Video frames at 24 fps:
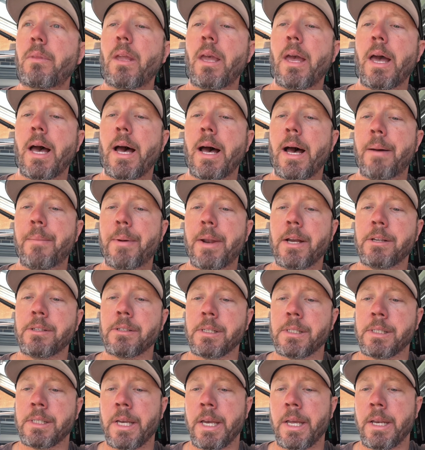And as I
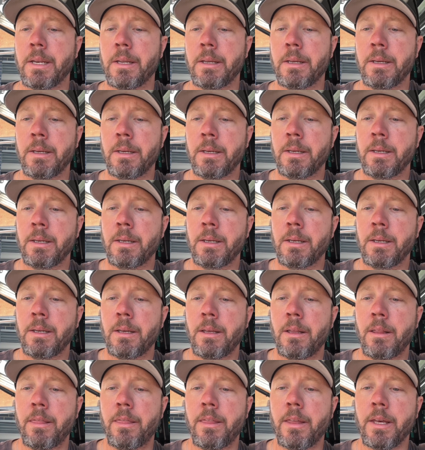said,
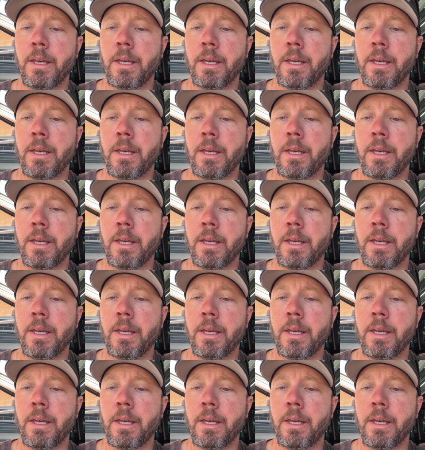if